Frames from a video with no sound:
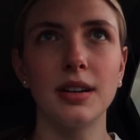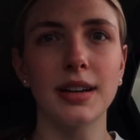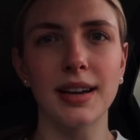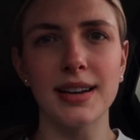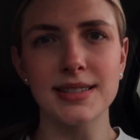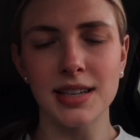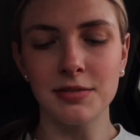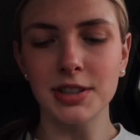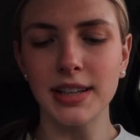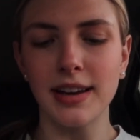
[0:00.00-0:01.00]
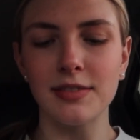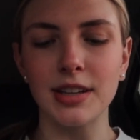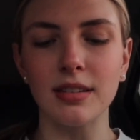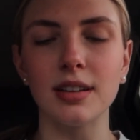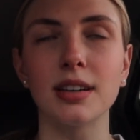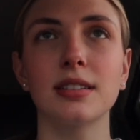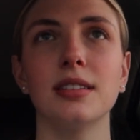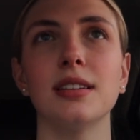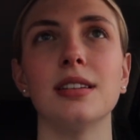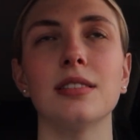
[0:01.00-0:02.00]
Alright guys, I didn't really have any luck
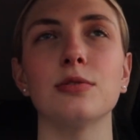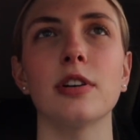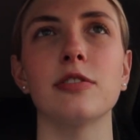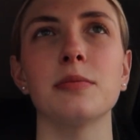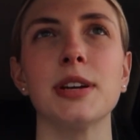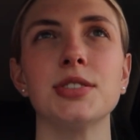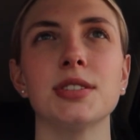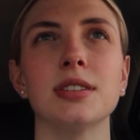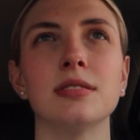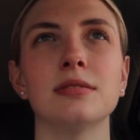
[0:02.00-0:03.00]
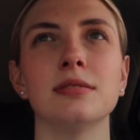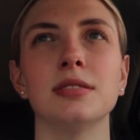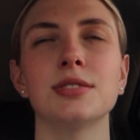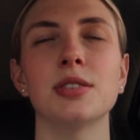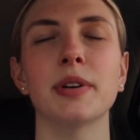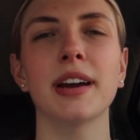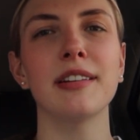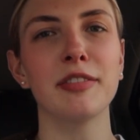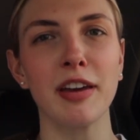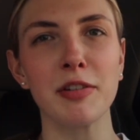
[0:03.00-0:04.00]
in Reformation, so I
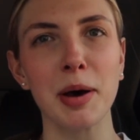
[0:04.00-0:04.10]
kind of gave